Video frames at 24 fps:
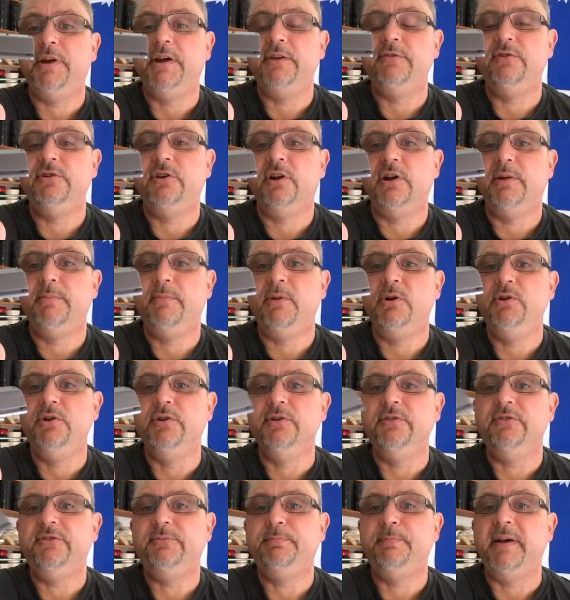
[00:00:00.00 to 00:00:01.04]
$100
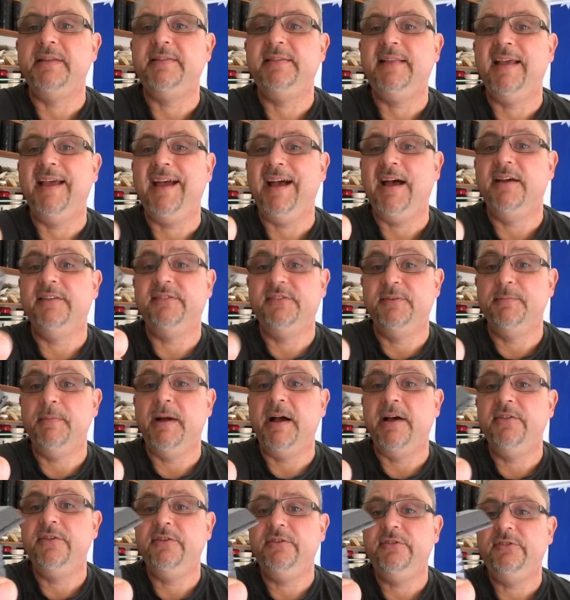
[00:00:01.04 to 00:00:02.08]
Mongoose, but there are some
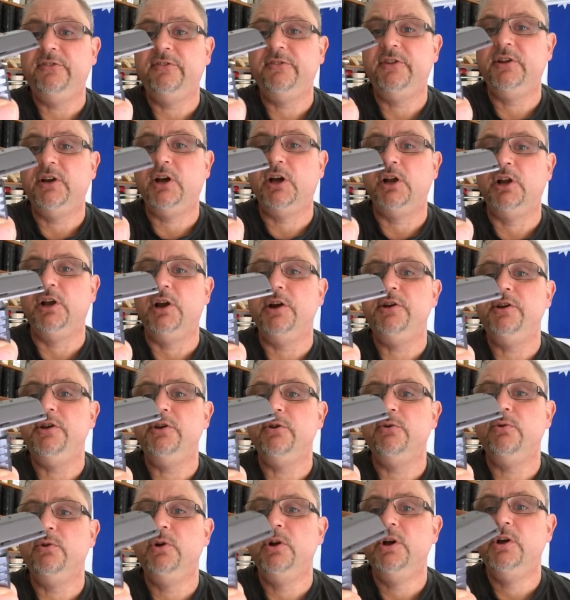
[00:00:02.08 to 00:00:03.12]
others. The
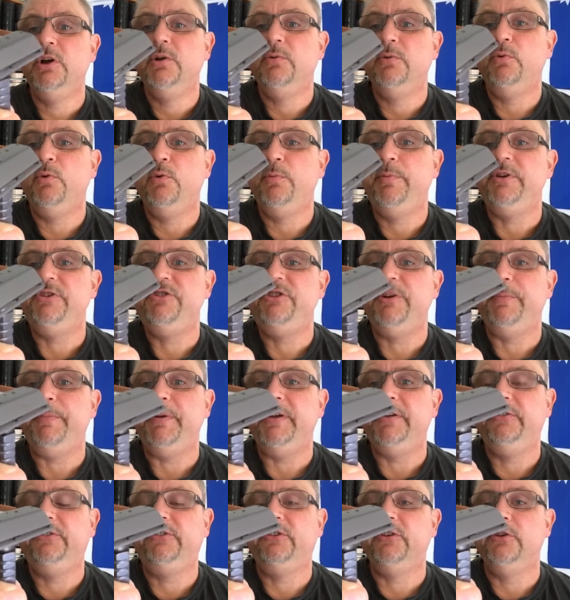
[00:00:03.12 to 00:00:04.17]
Colonial will be
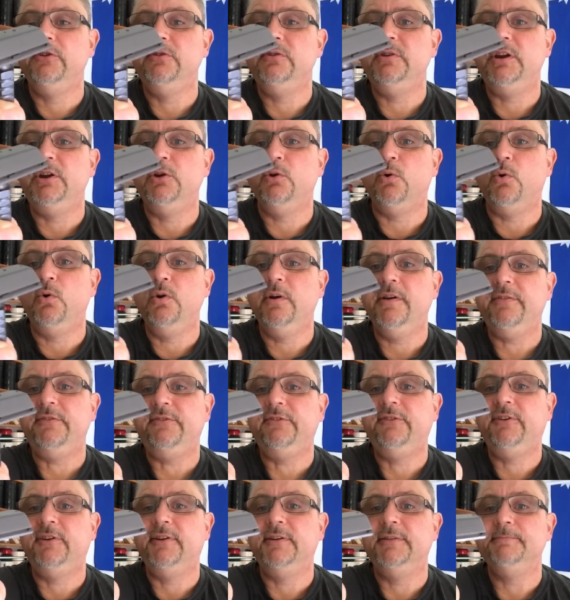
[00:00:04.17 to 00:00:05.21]
shipping soon in
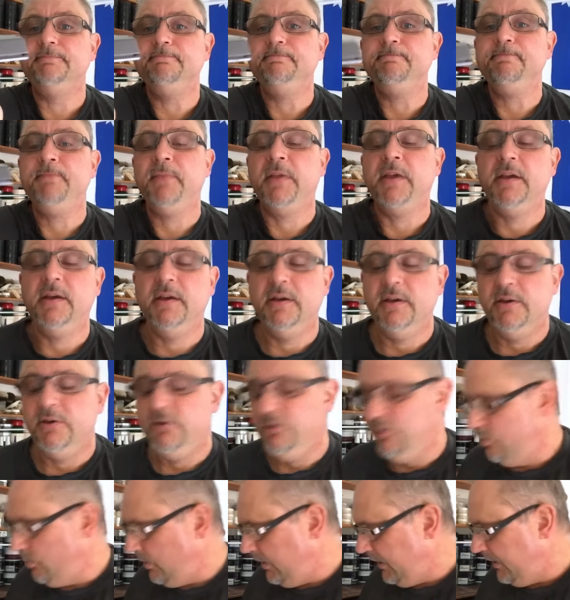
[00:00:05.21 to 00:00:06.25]
August
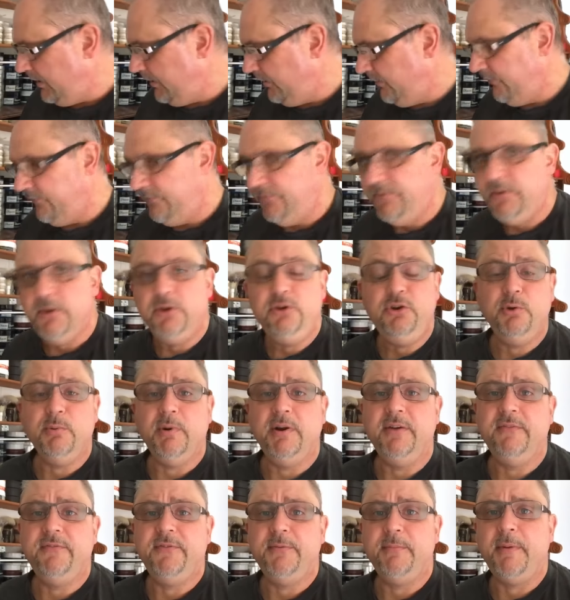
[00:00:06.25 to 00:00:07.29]
you have the new
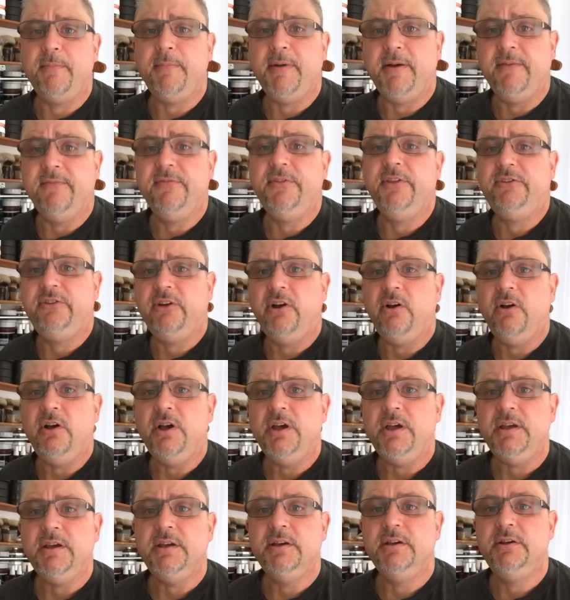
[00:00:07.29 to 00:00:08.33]
one from Above the
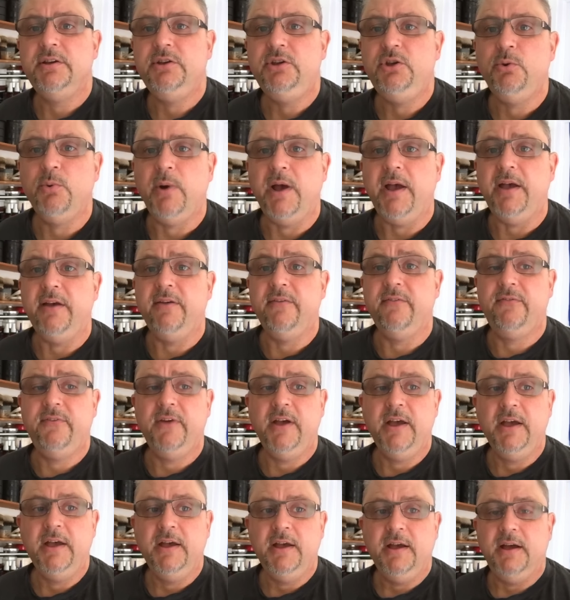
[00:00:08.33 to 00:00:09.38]
Tie, you have
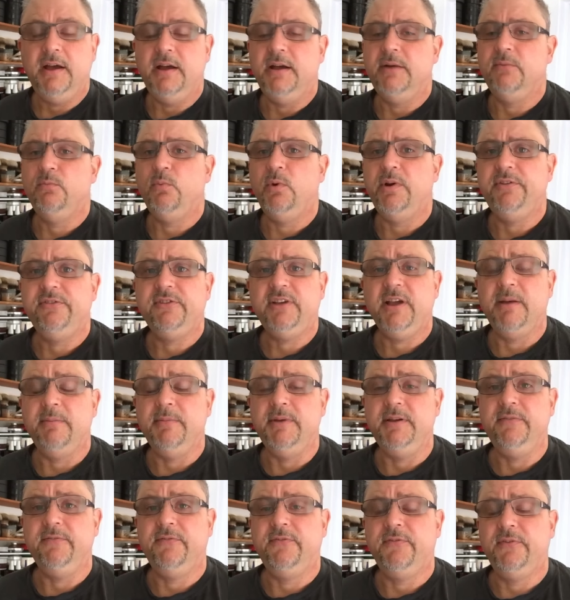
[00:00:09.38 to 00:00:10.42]
um, ones
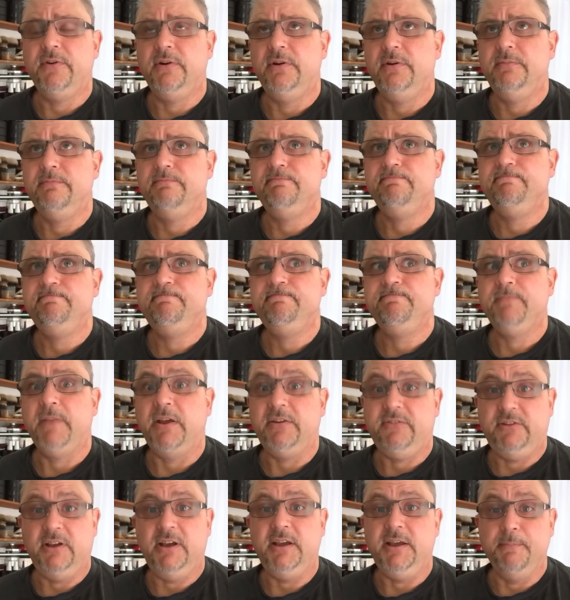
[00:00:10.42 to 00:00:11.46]
coming from
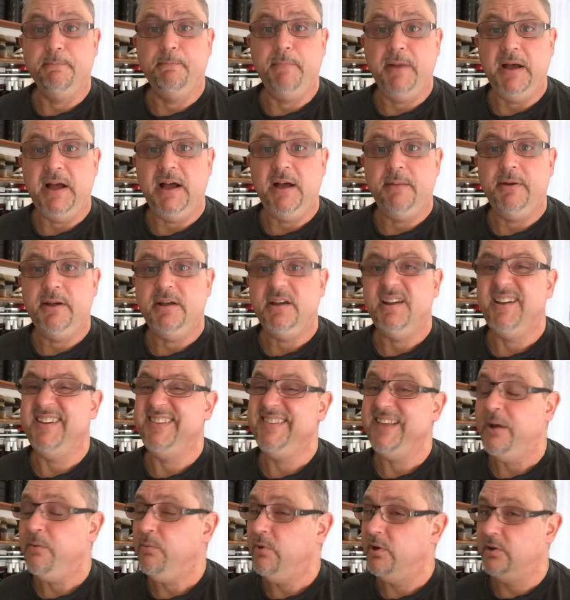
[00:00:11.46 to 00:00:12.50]
Italian Barber, and
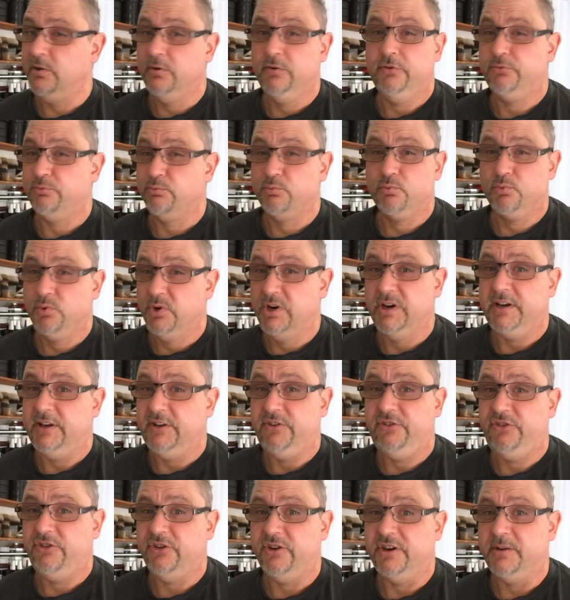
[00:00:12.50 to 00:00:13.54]
that one looks really
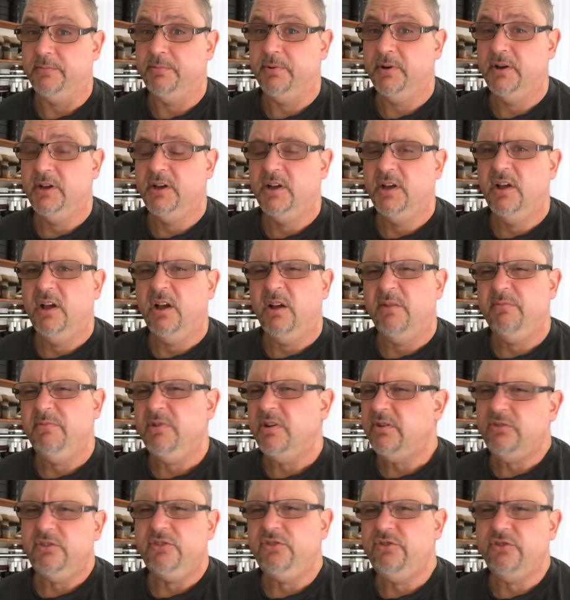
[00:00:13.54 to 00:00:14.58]
cheap. I'm
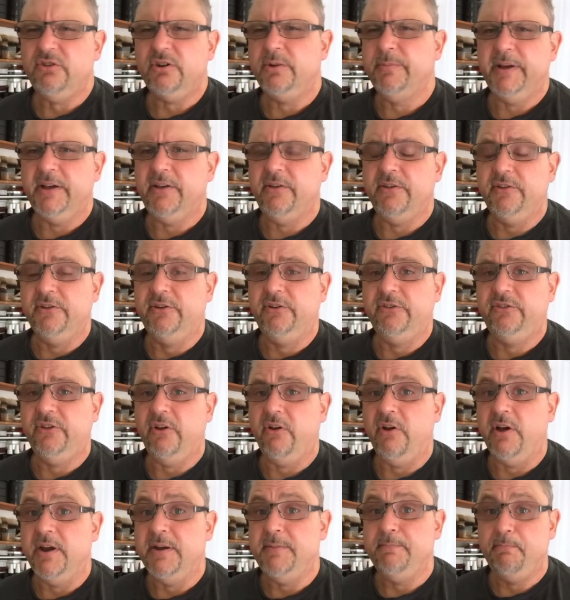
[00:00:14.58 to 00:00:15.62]
not too sure about the
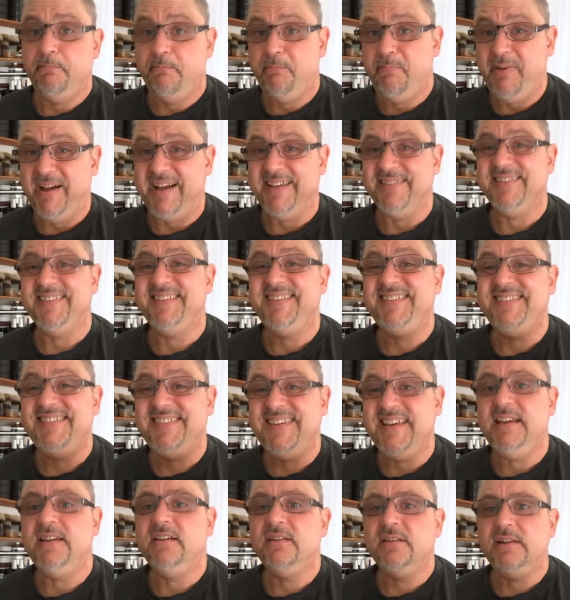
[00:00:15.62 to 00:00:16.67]
design, but the
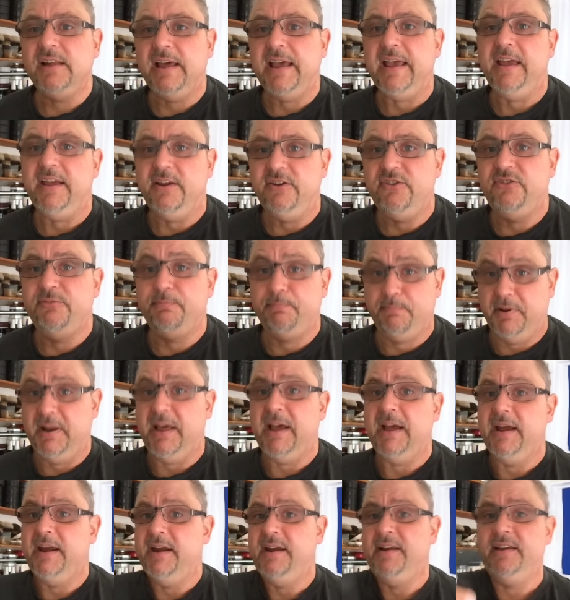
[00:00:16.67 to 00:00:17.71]
single edge
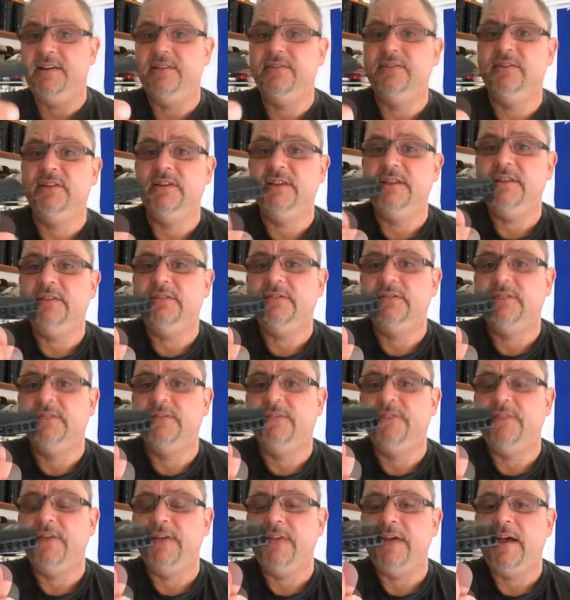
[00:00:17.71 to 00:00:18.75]
blade in these, the
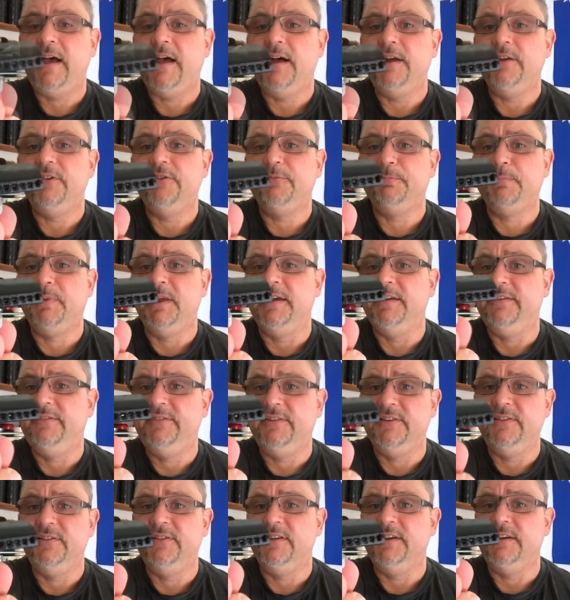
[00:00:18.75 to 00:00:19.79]
Feather Artist blades
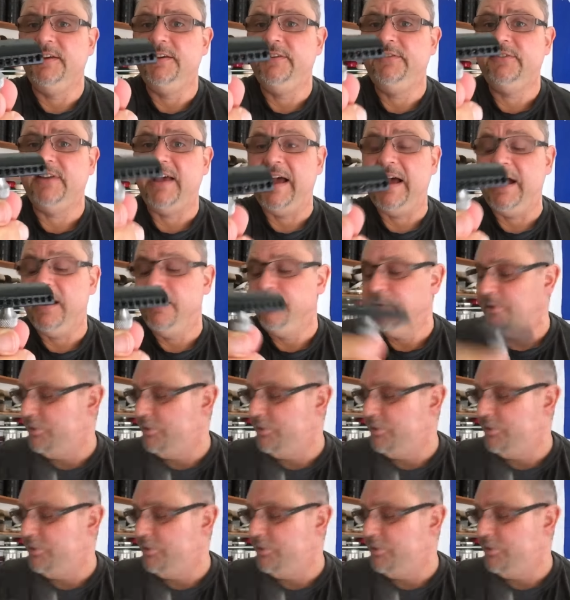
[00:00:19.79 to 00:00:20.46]
in these are